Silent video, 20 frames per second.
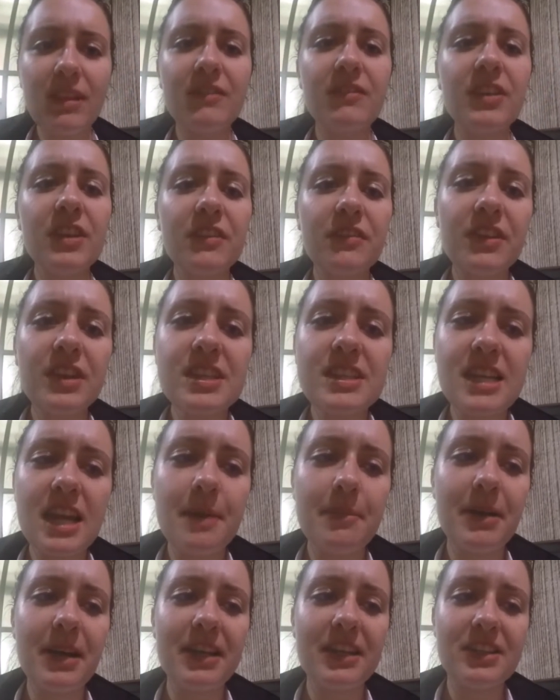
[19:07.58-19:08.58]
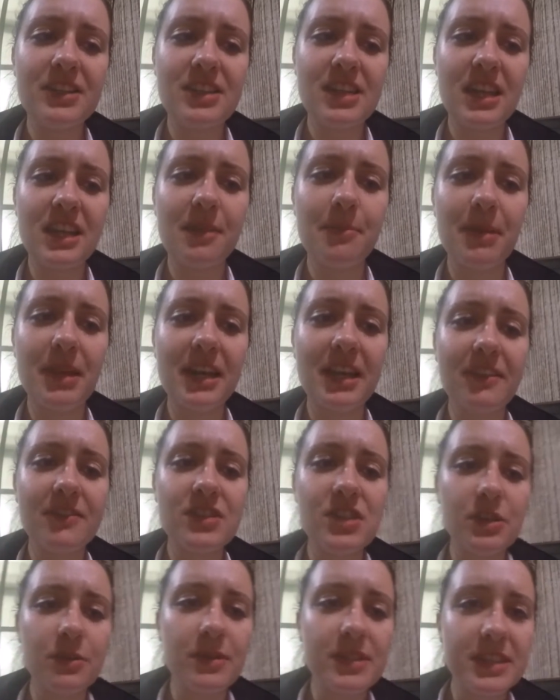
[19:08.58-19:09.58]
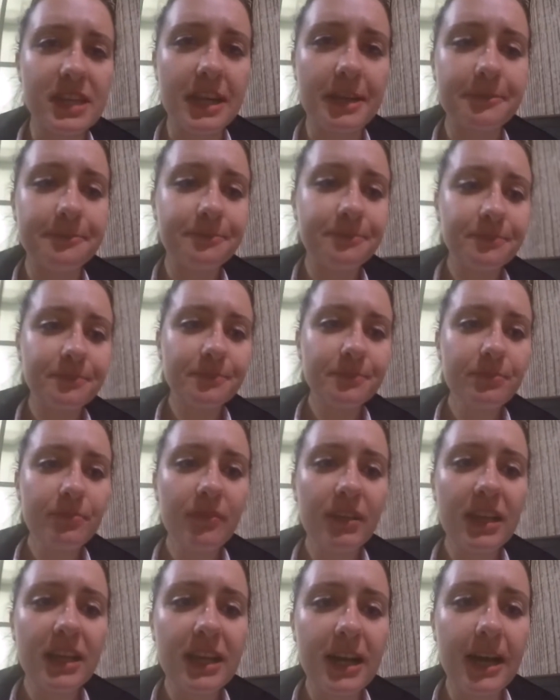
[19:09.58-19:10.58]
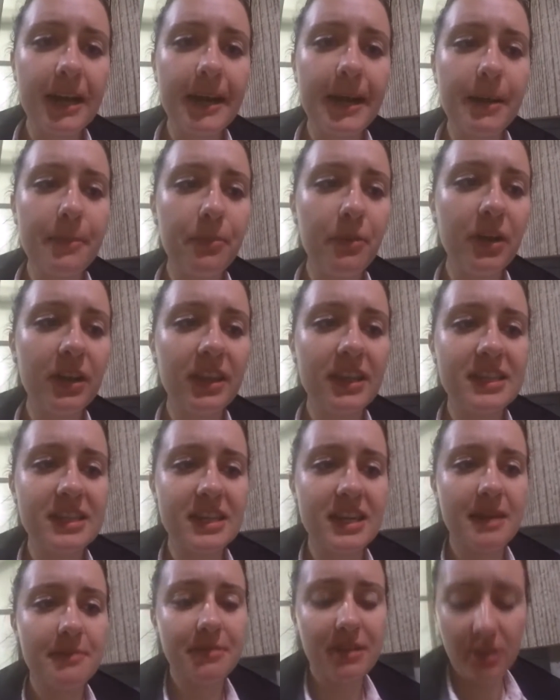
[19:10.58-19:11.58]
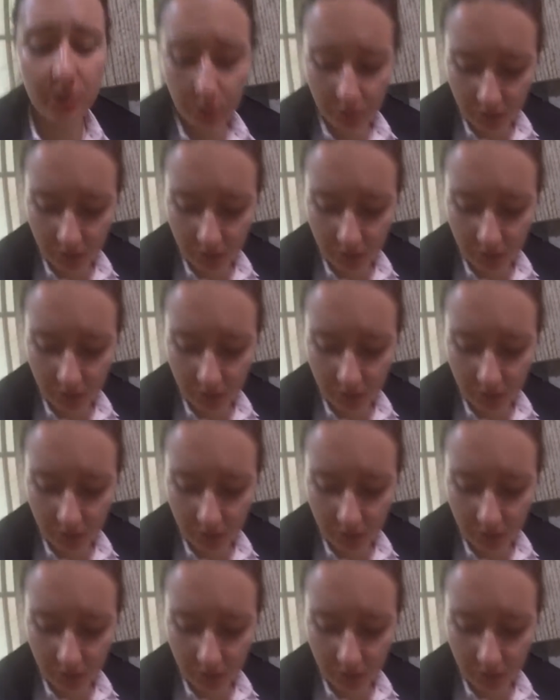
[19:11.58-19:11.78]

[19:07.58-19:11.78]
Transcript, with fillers: For the first time, I understand the meaning of suicide. God, how pointless and empty the